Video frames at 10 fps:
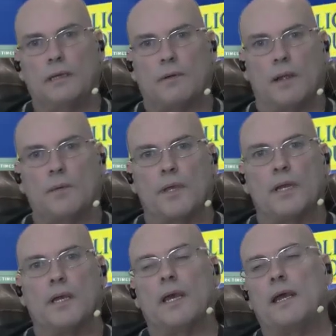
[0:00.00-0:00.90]
right? We're going
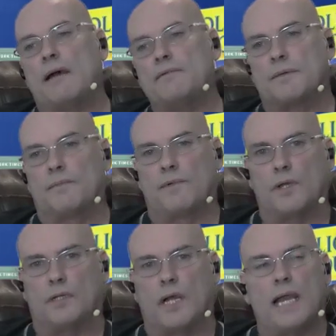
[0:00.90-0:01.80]
to have some of our
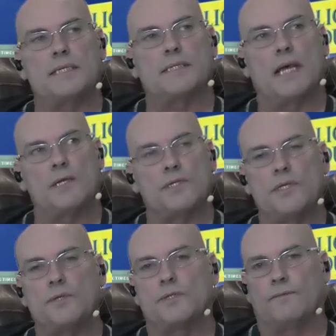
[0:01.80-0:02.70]
clients allow us to
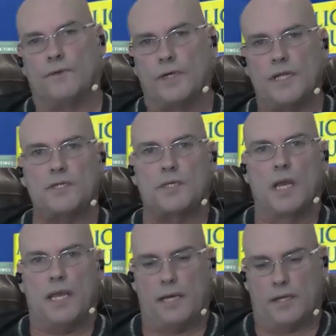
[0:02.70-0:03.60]
use the footage
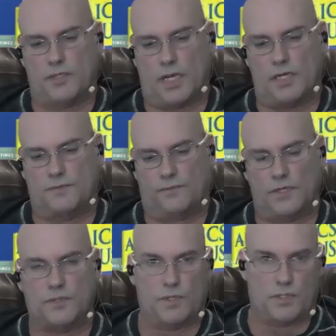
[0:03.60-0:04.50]
in exchange for
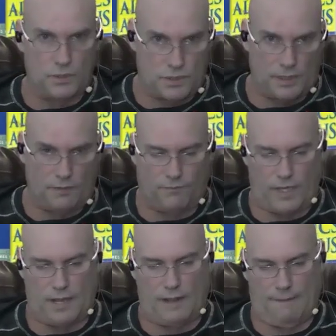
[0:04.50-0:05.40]
us reducing the
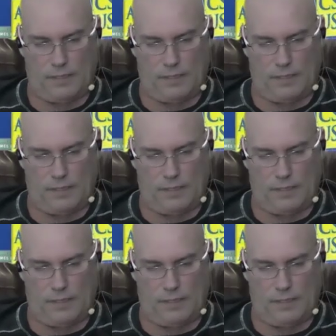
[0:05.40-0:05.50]
fee.